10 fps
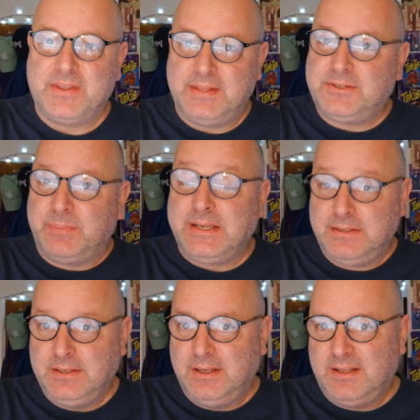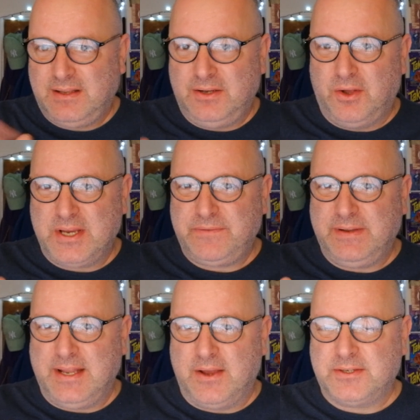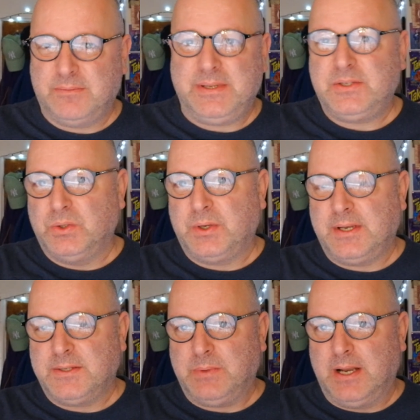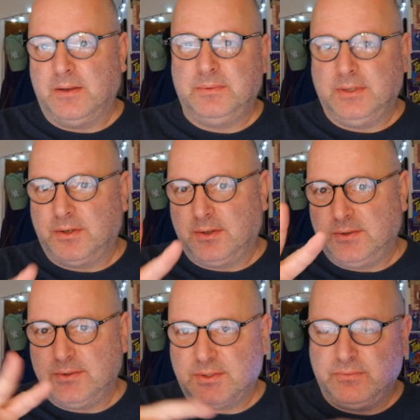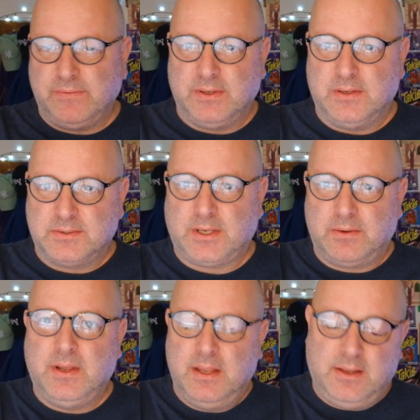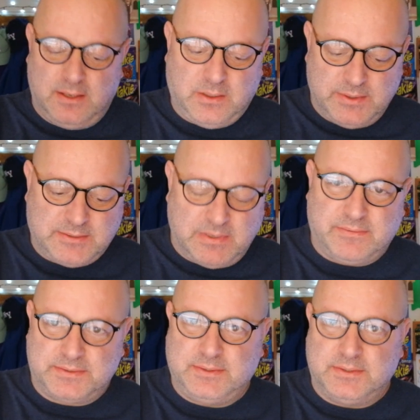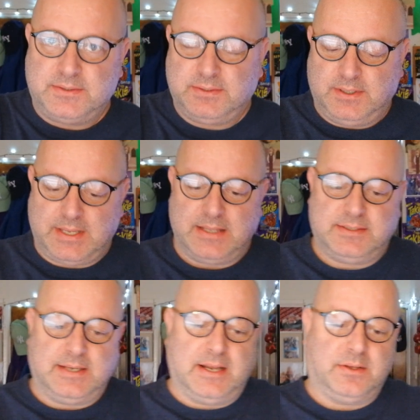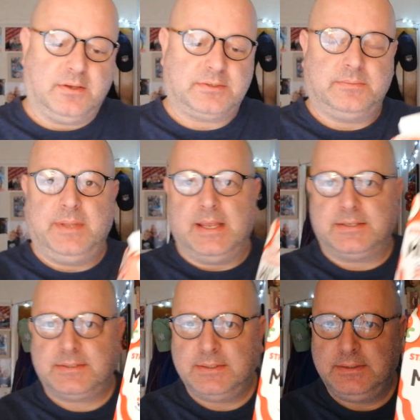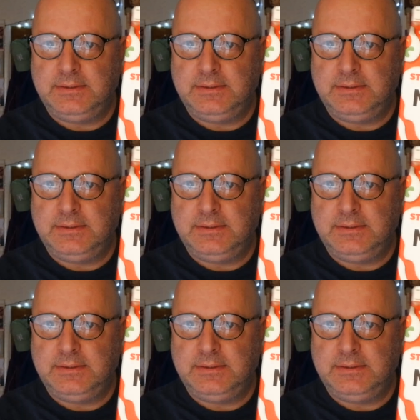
This will be a longish video because I've been talking as well. I'm, I'm going to do two reviews. So I went to Morrison's again today and I got some of this.